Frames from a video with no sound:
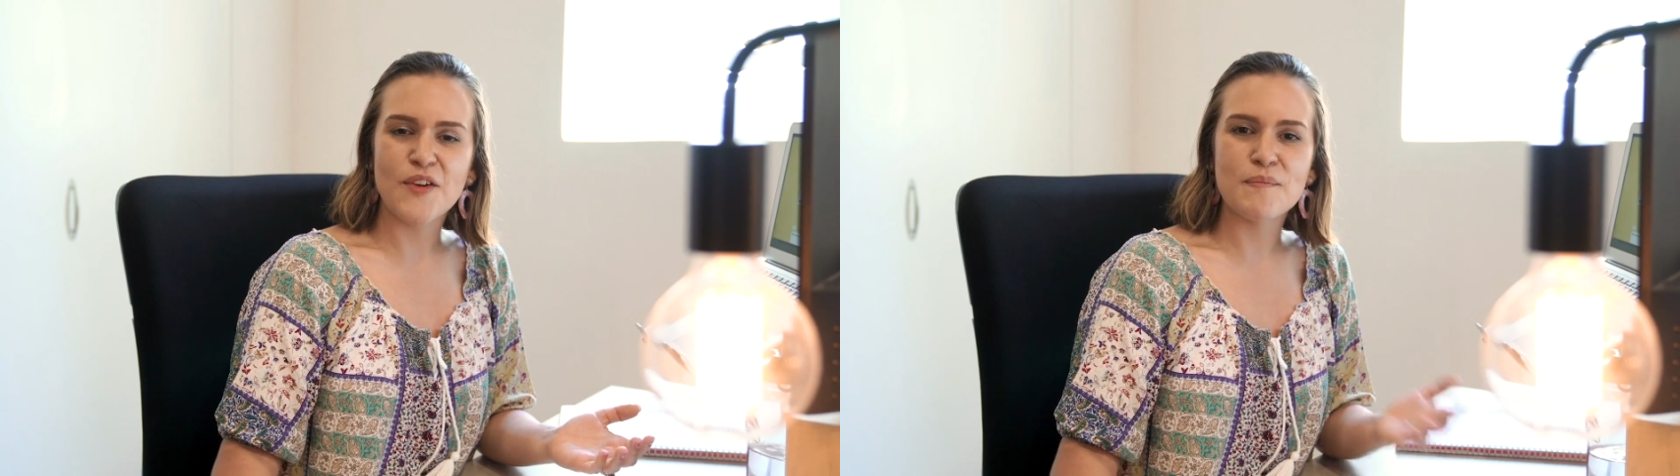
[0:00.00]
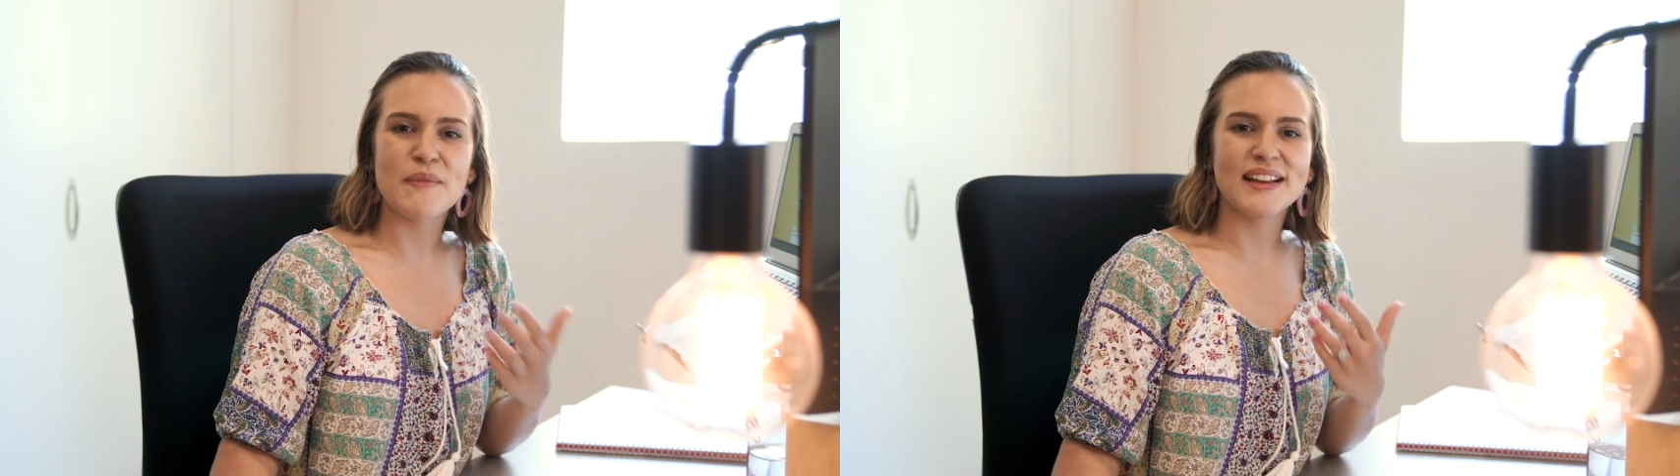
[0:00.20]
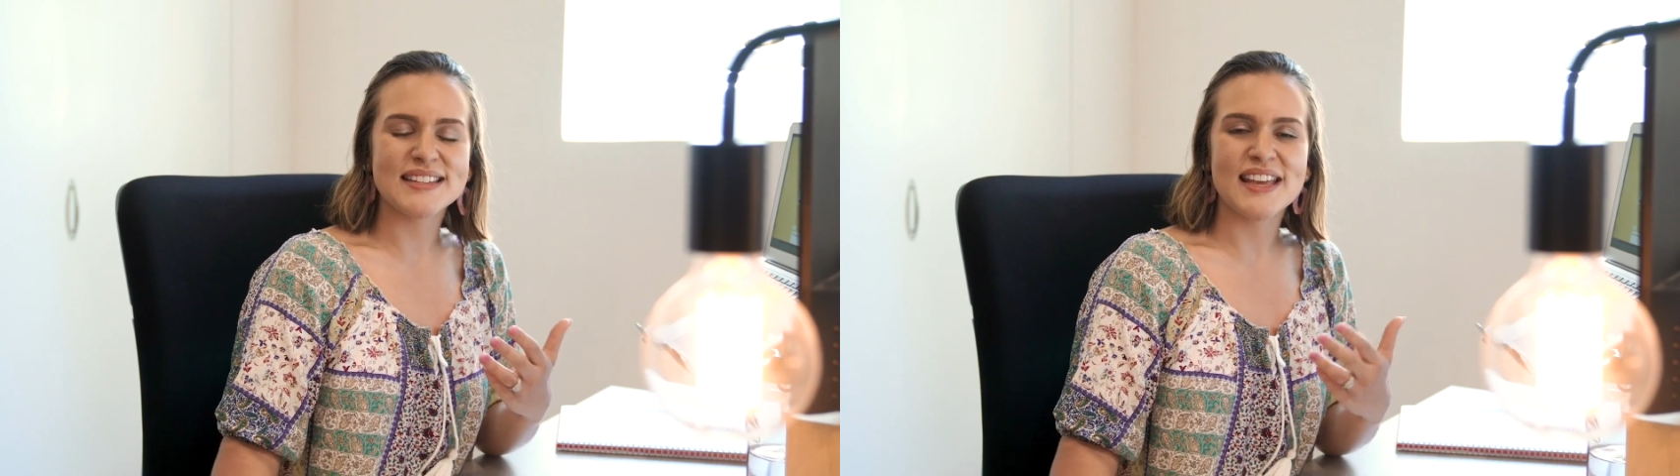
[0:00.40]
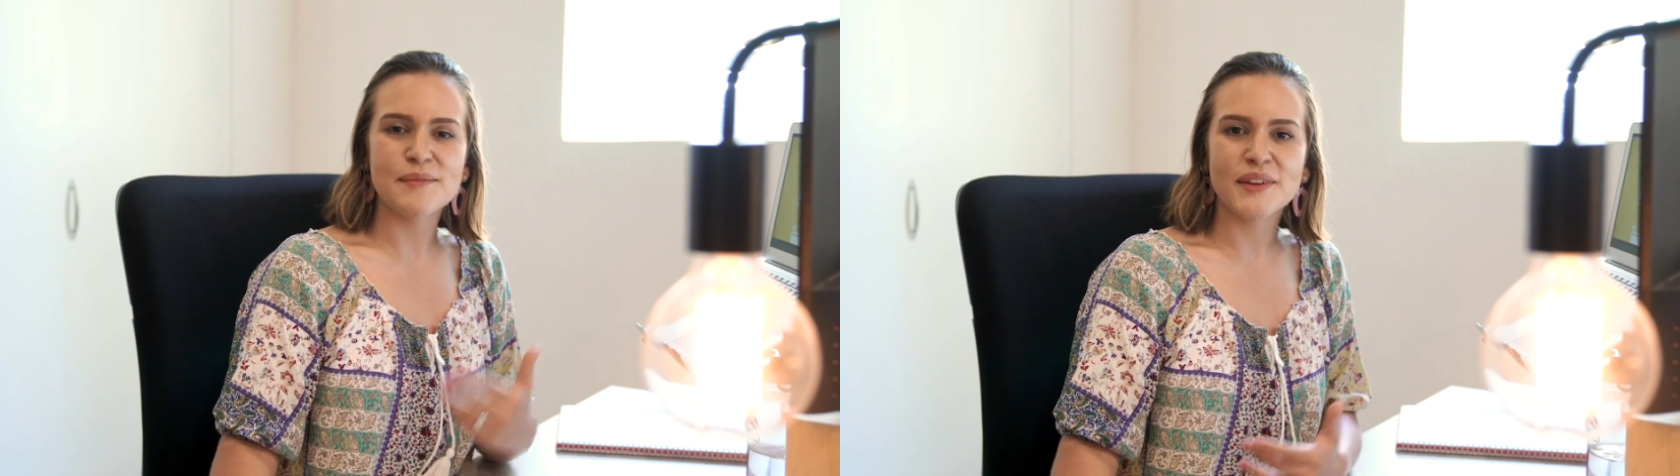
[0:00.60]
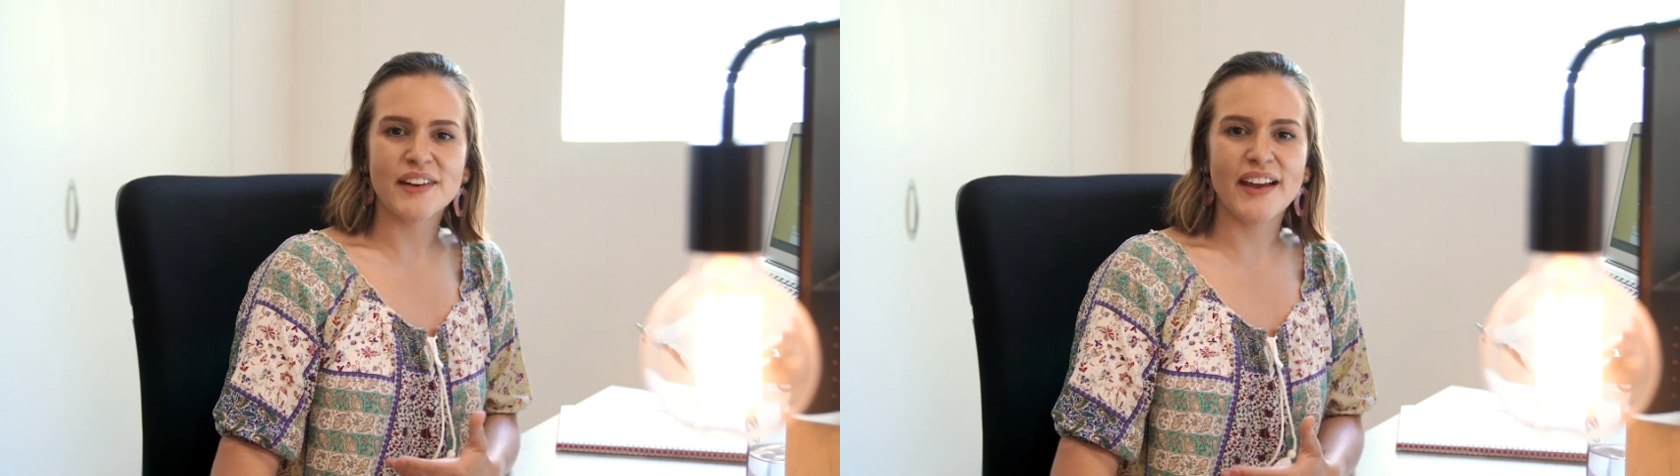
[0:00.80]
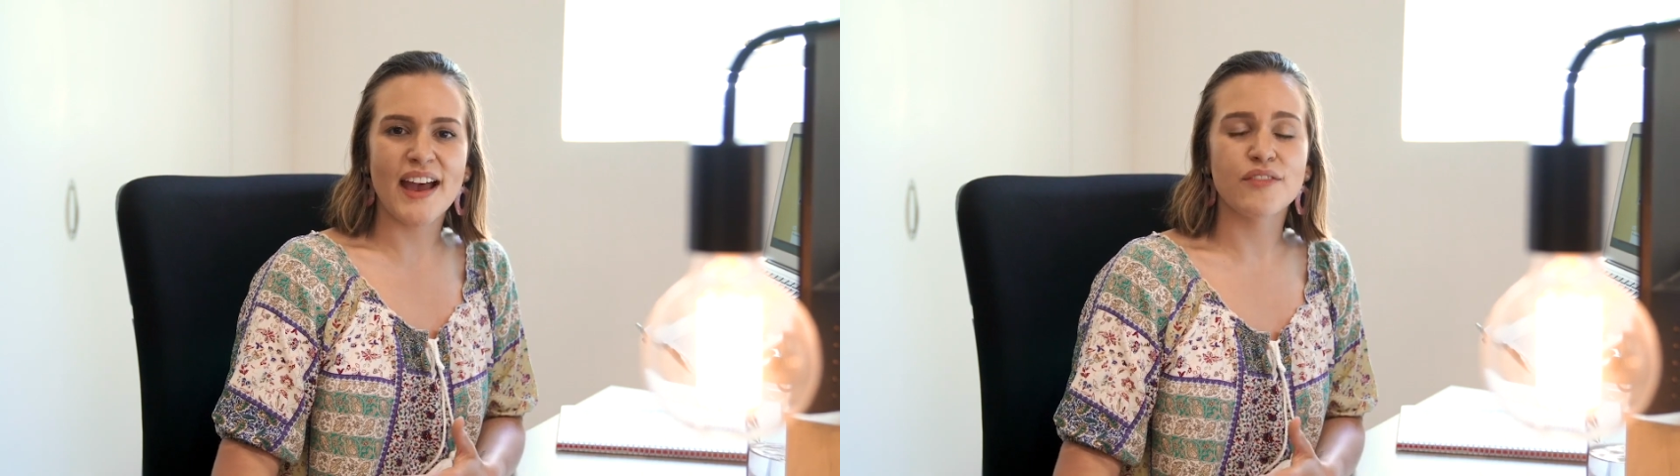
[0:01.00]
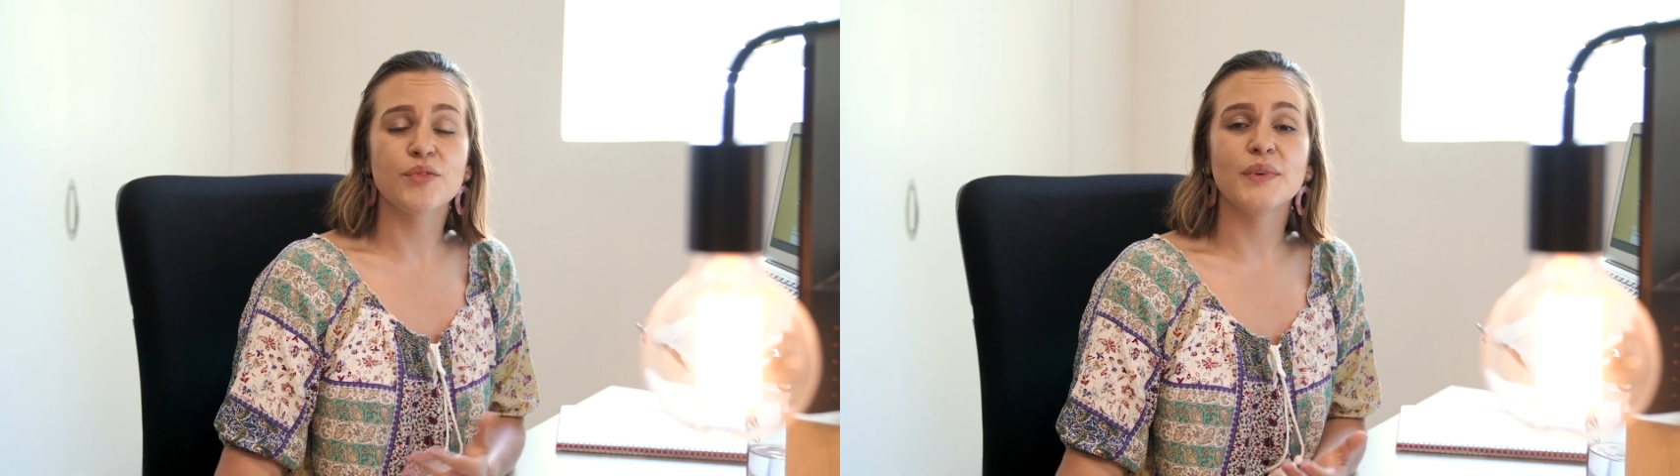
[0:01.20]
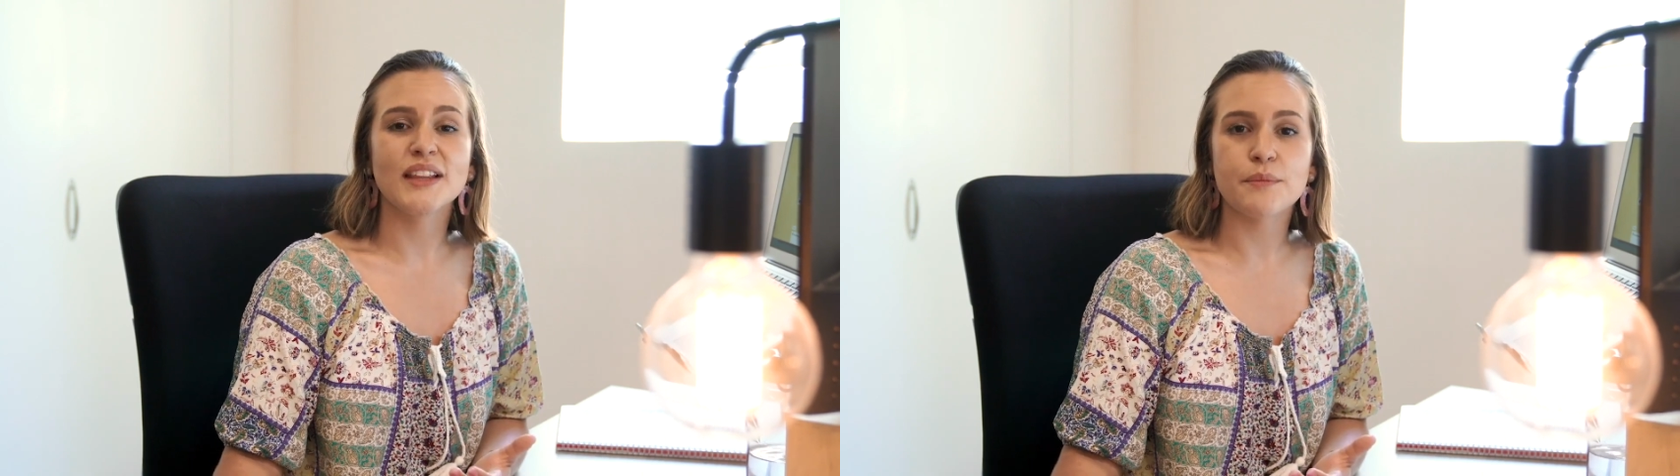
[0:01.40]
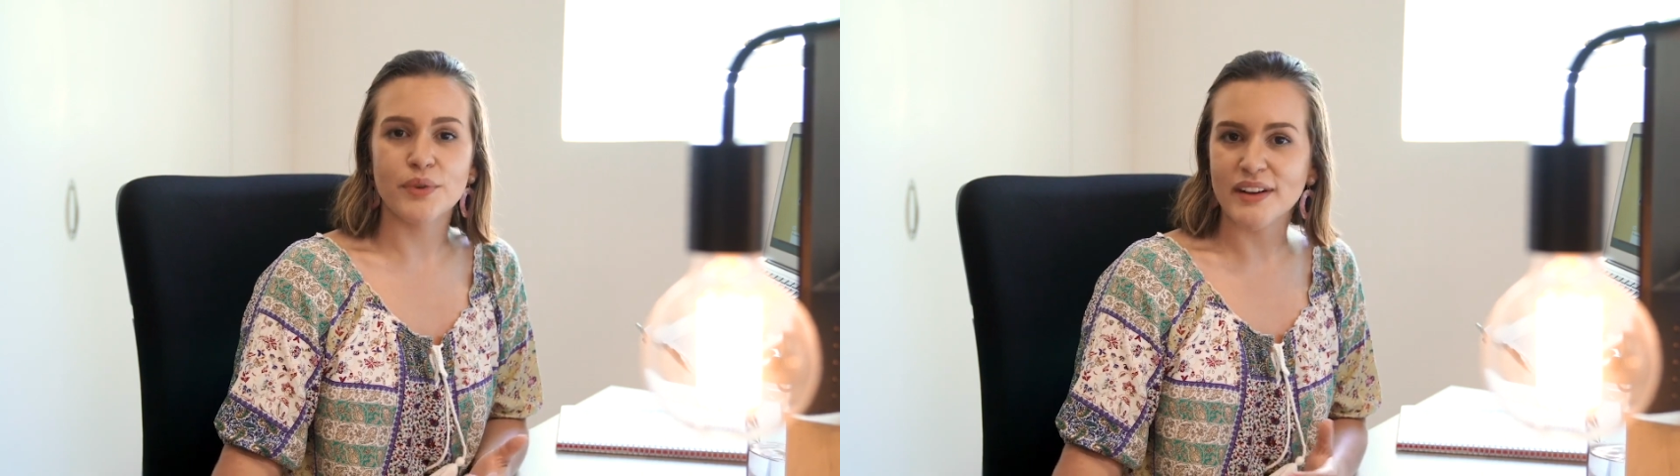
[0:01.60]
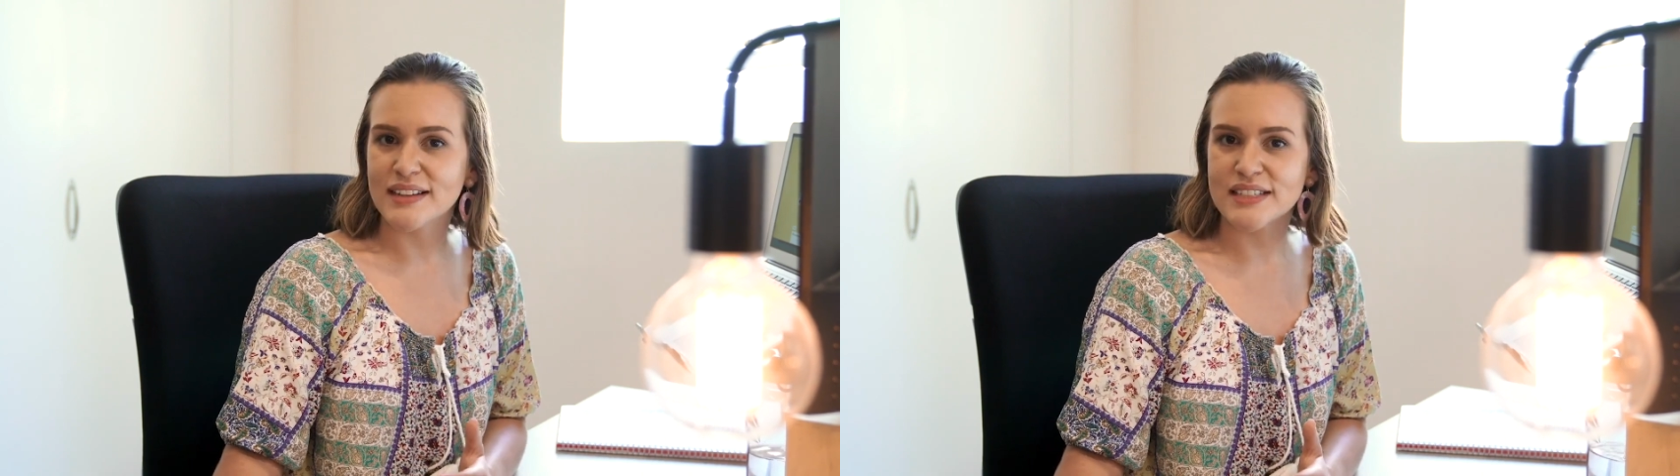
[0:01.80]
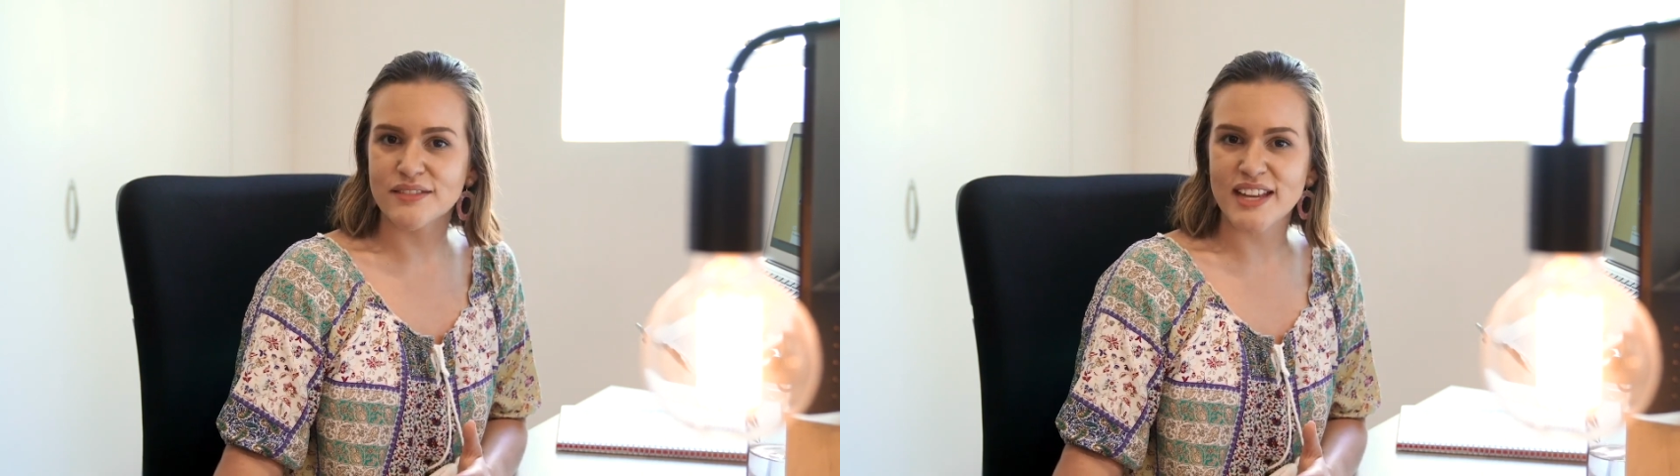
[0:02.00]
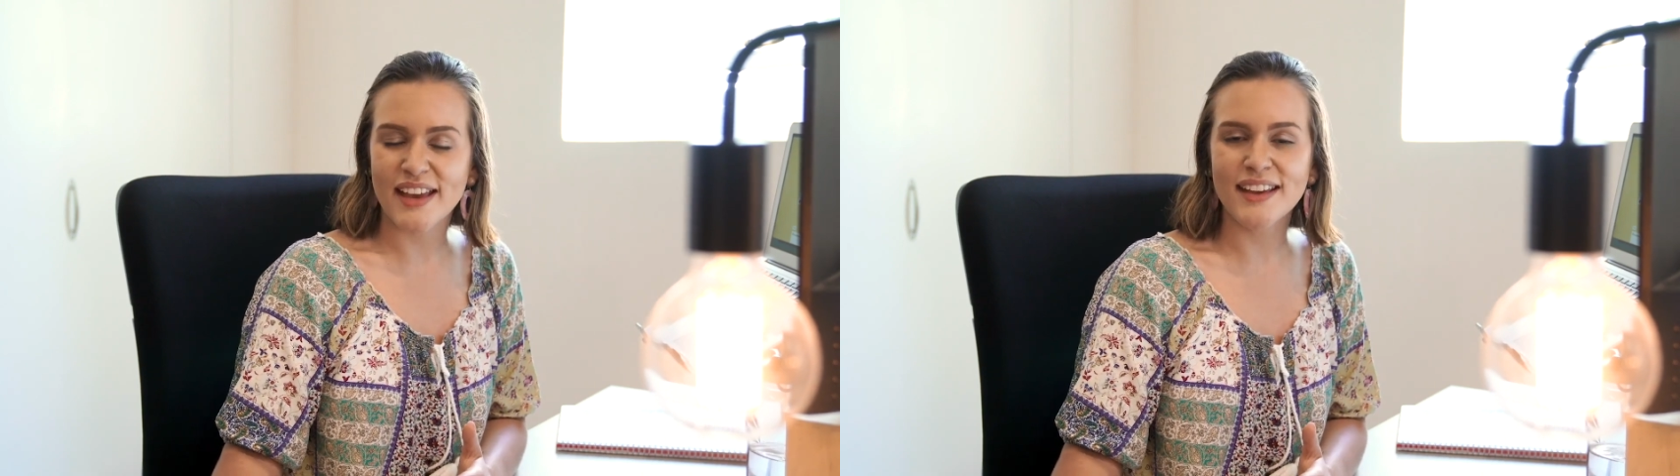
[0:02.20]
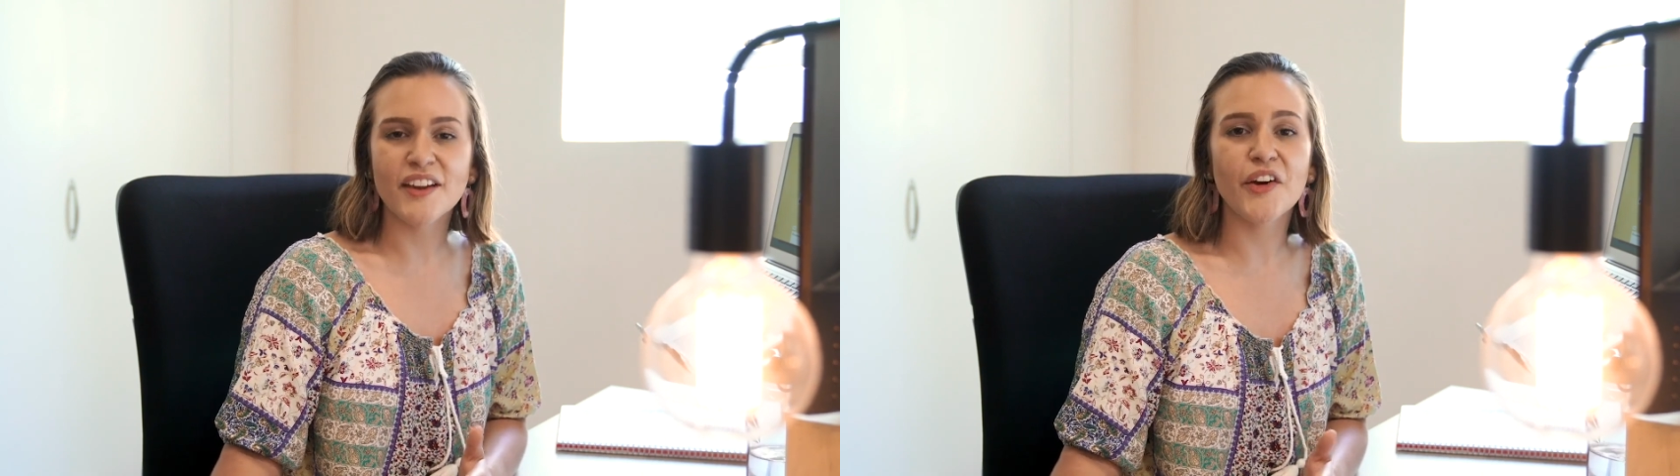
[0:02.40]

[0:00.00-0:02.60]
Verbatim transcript: help my team and I have a really productive day.